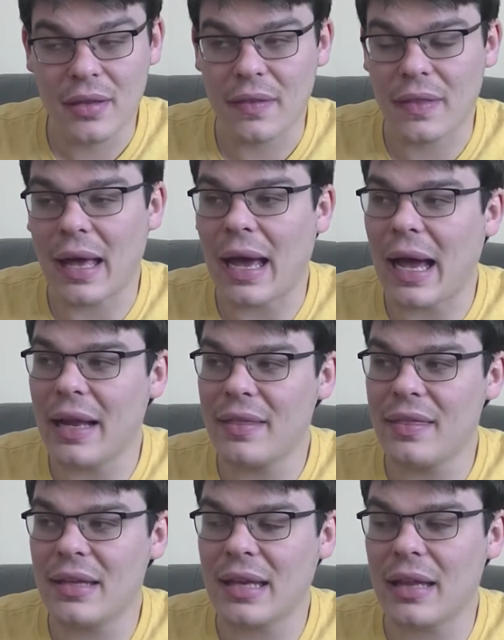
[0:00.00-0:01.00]
that I
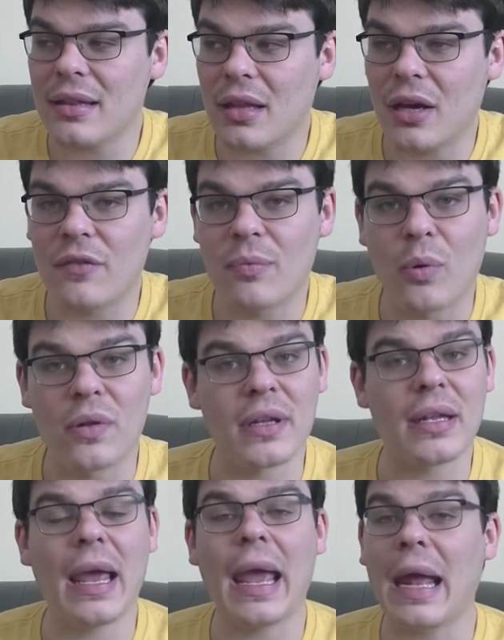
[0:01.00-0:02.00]
think I love more
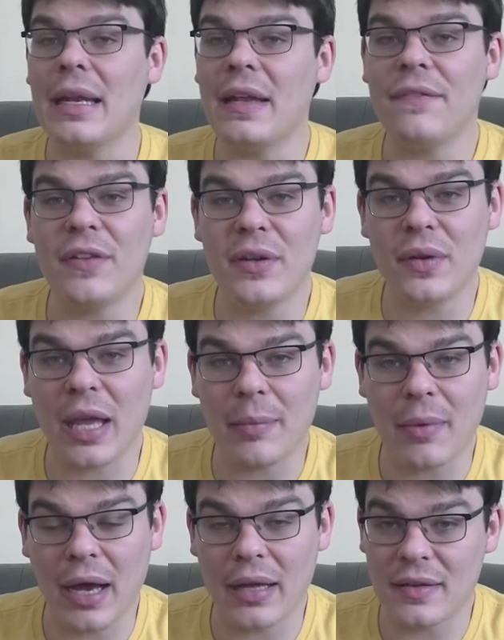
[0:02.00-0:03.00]
than any video
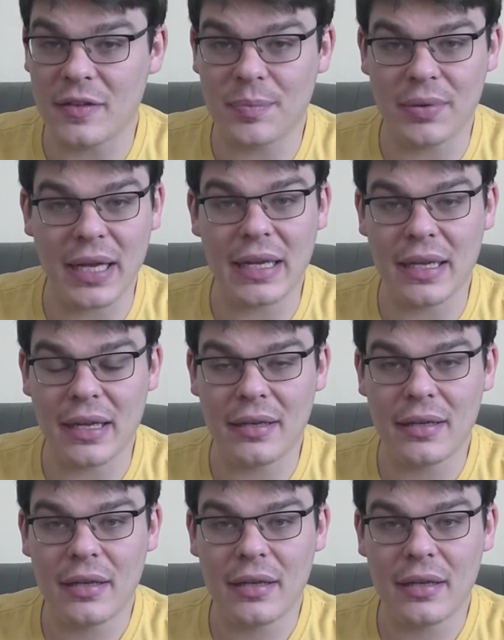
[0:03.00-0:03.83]
game on this planet,